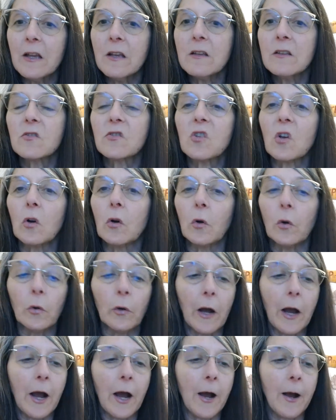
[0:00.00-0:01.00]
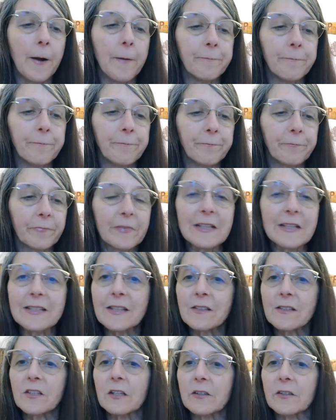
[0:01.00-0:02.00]
So, this
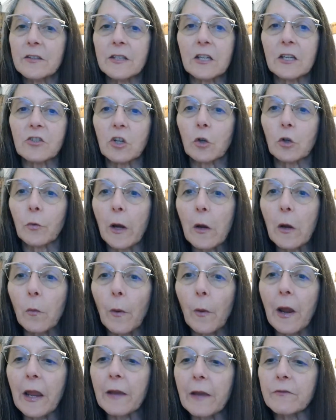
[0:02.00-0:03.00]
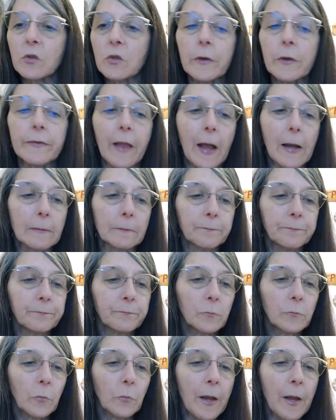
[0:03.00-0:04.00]
is such a great way of doing that.
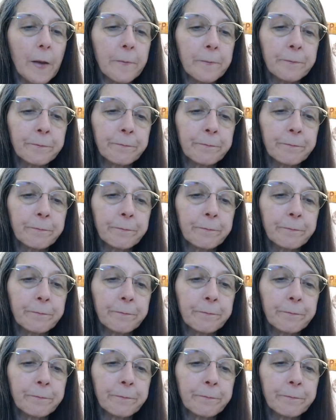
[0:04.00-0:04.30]
Okay.